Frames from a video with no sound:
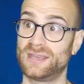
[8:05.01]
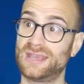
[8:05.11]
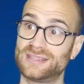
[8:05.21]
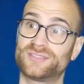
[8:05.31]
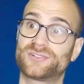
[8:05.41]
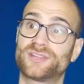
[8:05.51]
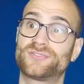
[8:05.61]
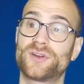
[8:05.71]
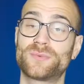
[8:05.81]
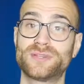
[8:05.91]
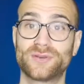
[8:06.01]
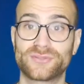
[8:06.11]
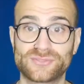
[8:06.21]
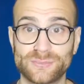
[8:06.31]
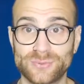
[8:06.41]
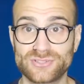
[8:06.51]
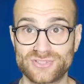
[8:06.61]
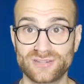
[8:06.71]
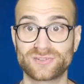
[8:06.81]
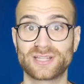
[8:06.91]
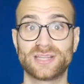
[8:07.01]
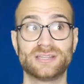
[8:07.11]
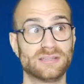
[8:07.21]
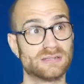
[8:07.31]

in the transfer window at some point generally?